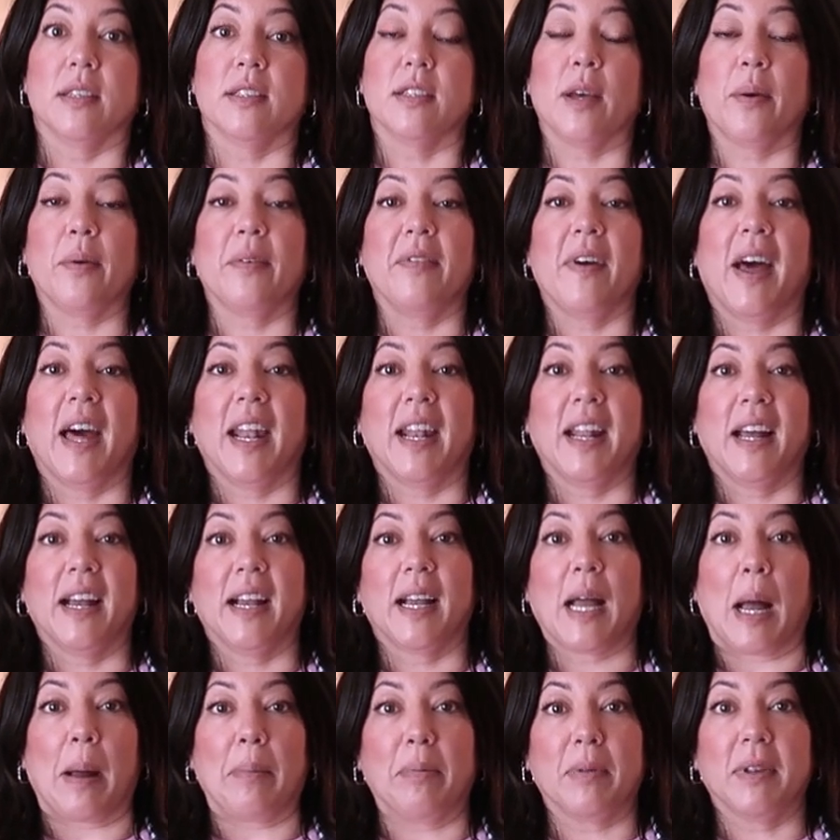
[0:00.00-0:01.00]
So we've
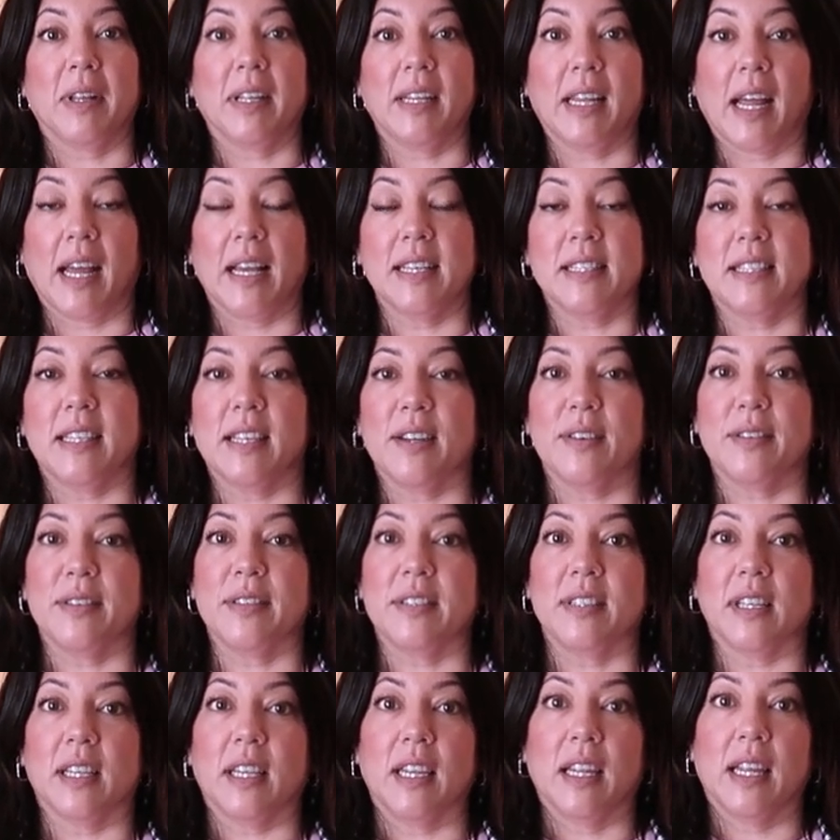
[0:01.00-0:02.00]
had a couple of days here
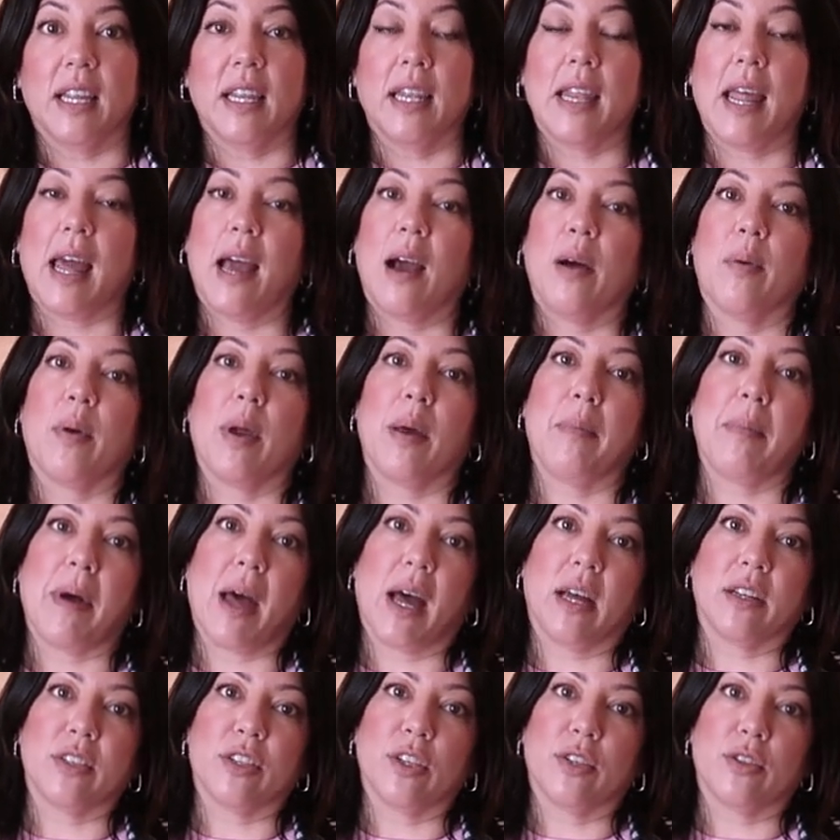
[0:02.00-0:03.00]
in Sydney and now we're
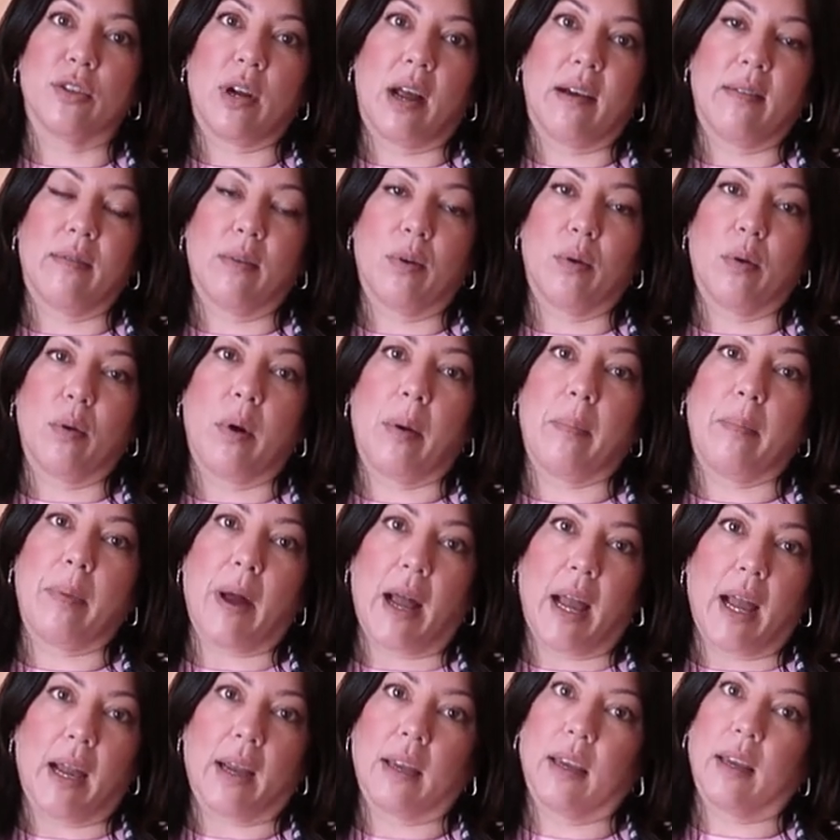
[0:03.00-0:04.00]
about to travel
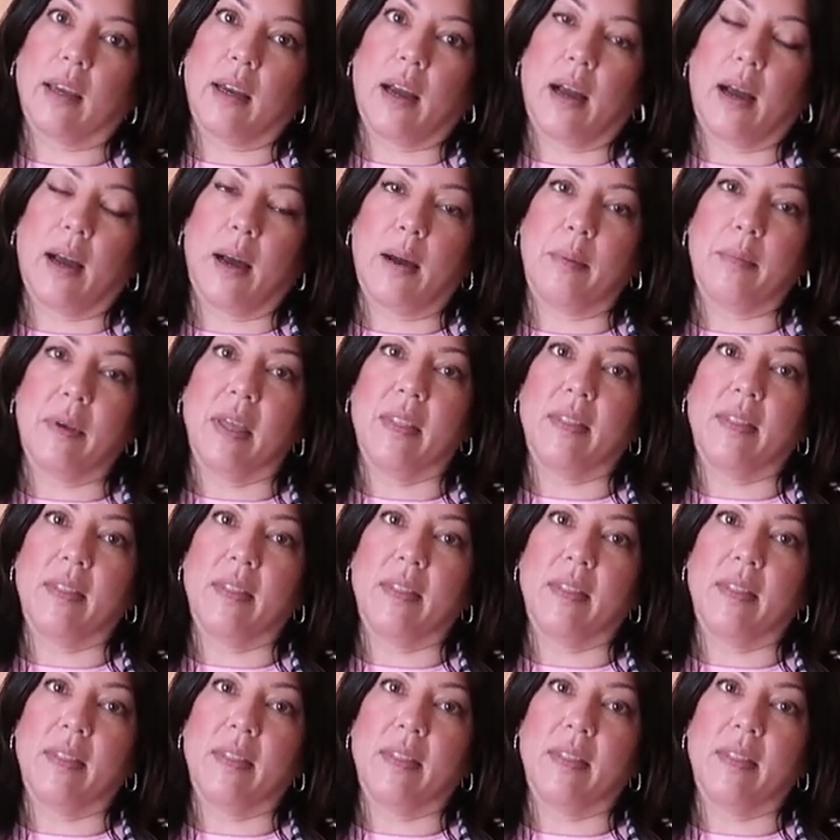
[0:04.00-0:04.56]
back um,